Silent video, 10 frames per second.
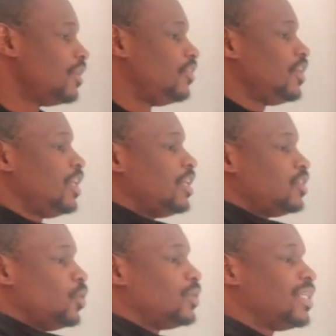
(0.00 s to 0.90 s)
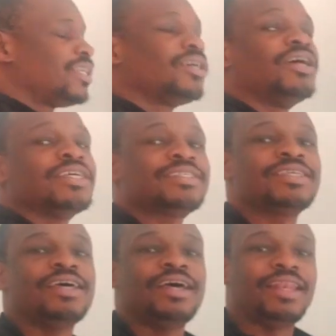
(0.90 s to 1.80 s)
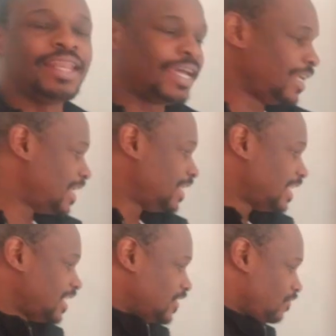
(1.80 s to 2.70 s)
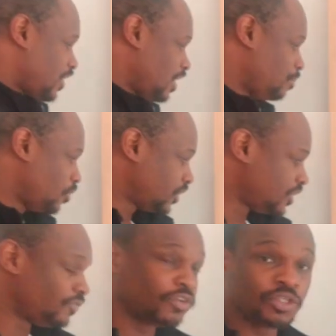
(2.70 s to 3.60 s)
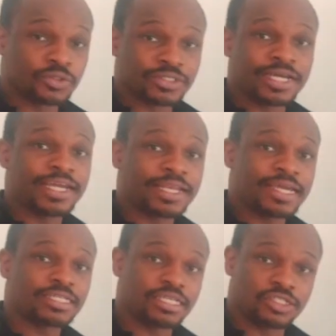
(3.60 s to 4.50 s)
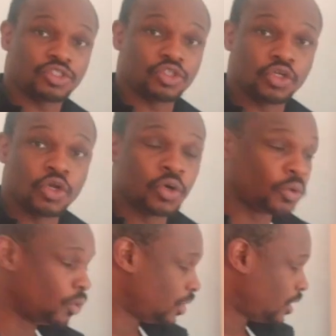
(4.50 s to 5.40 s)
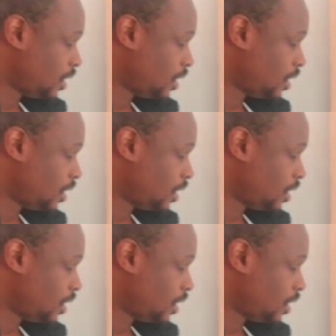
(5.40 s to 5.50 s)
the total cost line, and that is very important for you to highlight and to know.